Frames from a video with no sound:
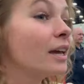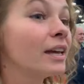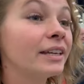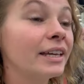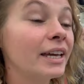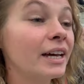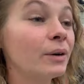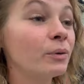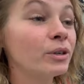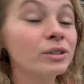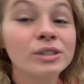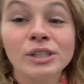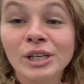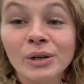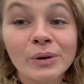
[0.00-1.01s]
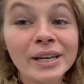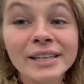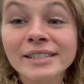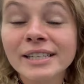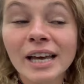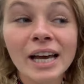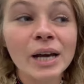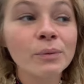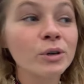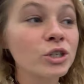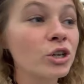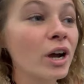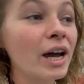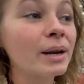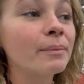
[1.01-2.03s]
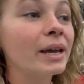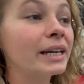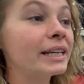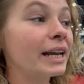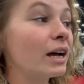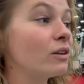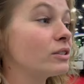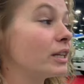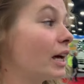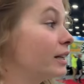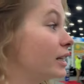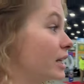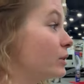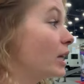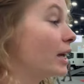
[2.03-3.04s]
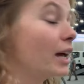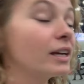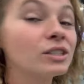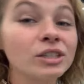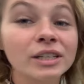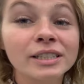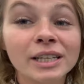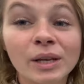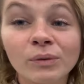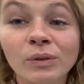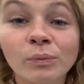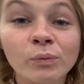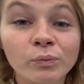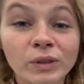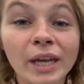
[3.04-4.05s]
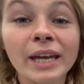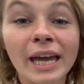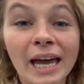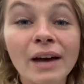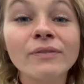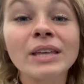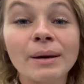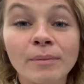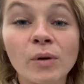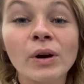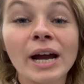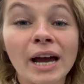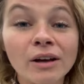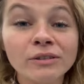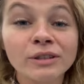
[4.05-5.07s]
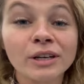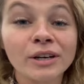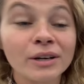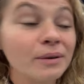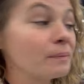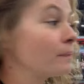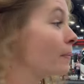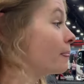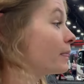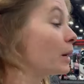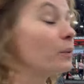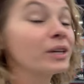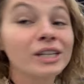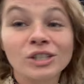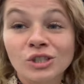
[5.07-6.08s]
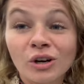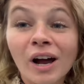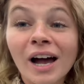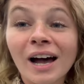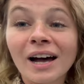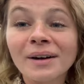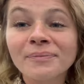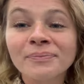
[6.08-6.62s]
yeah, we're still inside. We're trying to make it outside because they actually said they have that mower out there that we can try.